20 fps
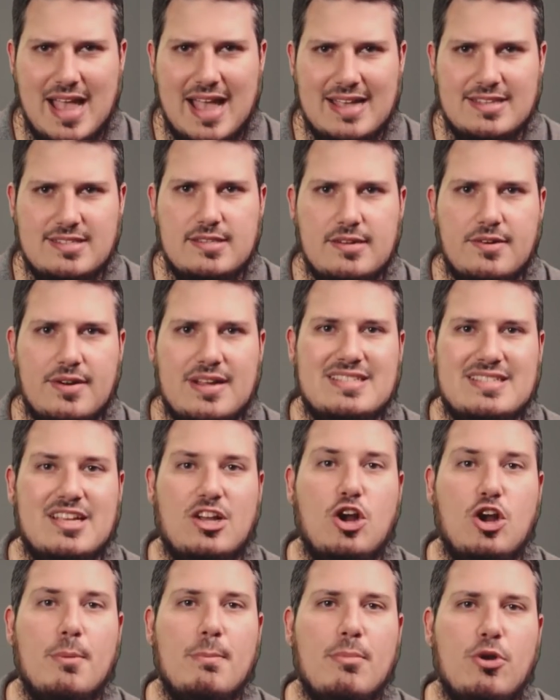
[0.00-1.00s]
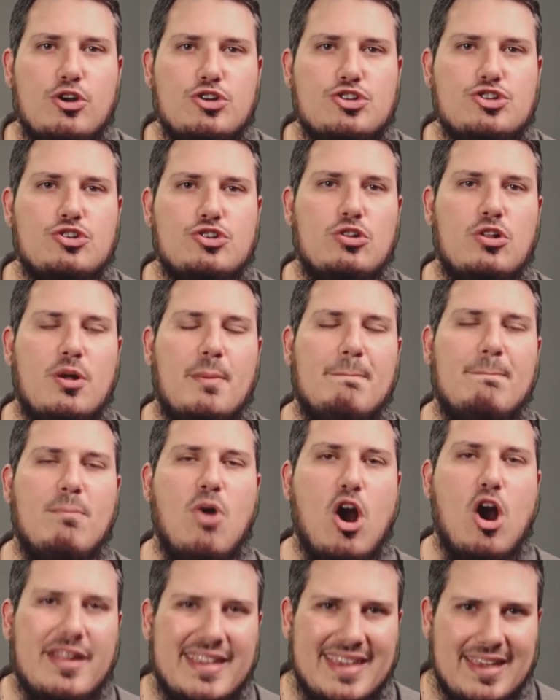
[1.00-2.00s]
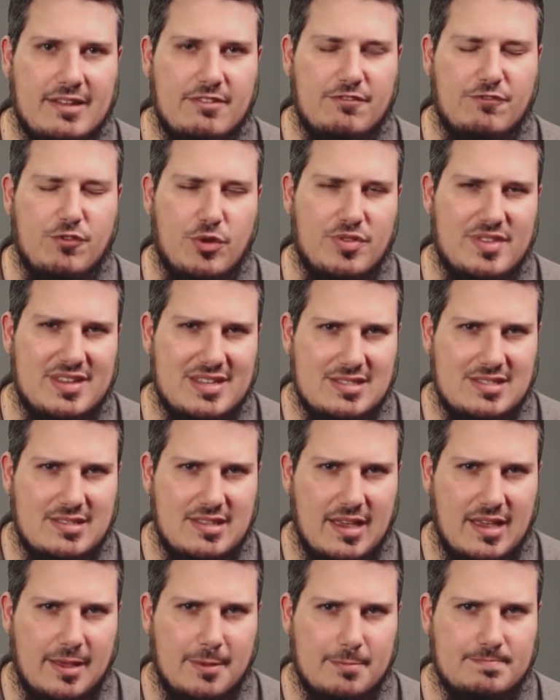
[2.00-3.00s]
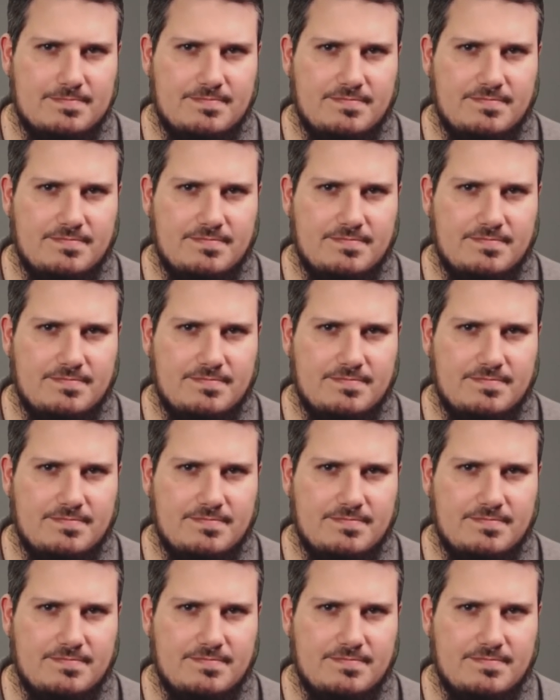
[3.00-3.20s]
as there is a commercial market for this thing.